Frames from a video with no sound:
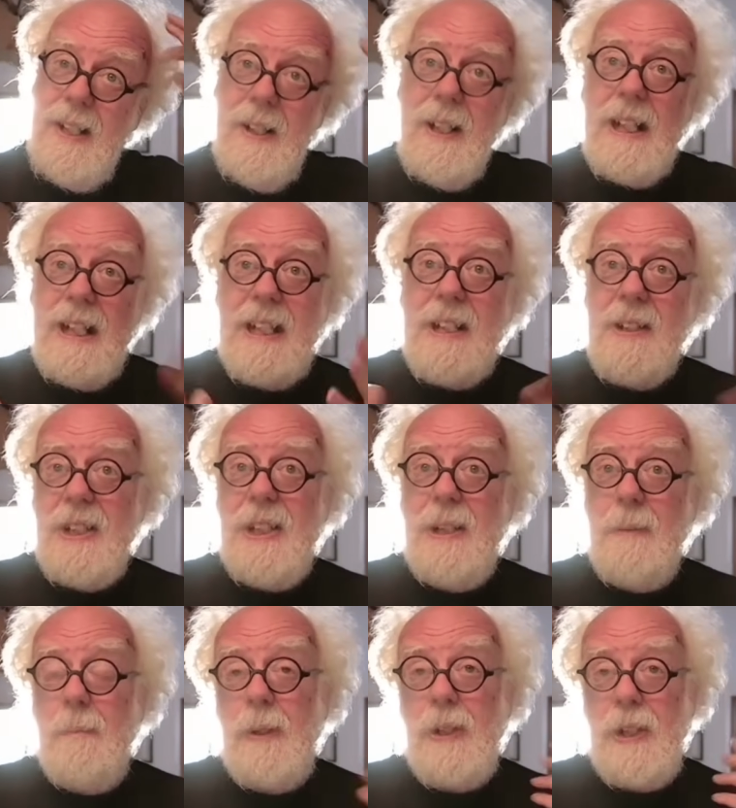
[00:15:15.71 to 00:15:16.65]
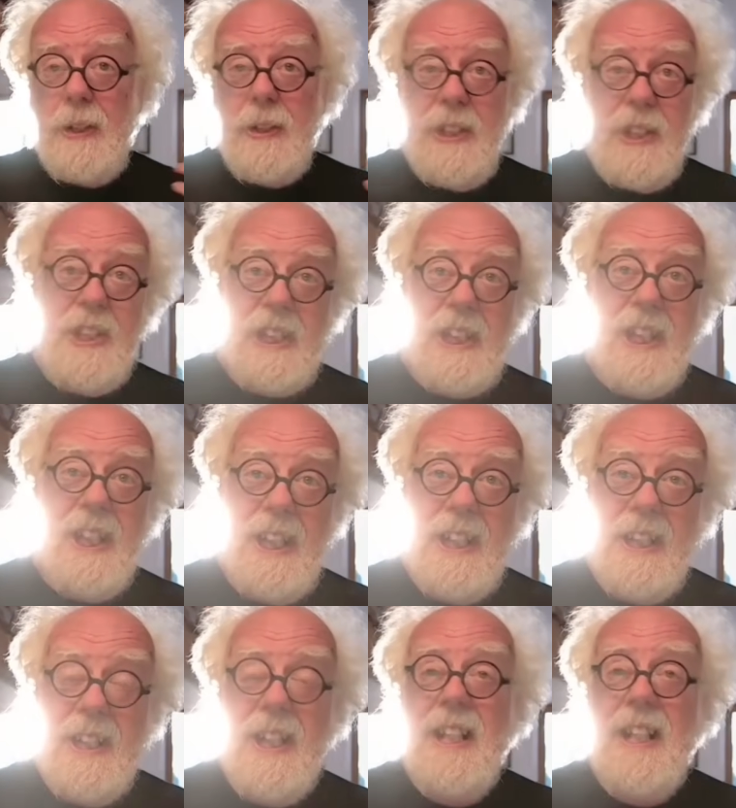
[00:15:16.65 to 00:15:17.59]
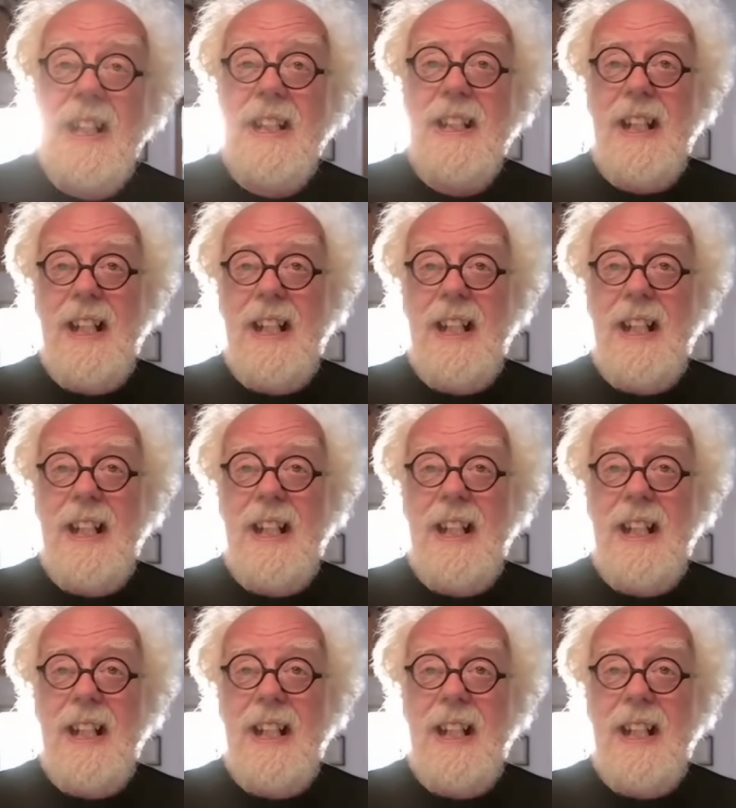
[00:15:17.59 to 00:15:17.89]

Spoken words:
he used to produce The Sky at Night,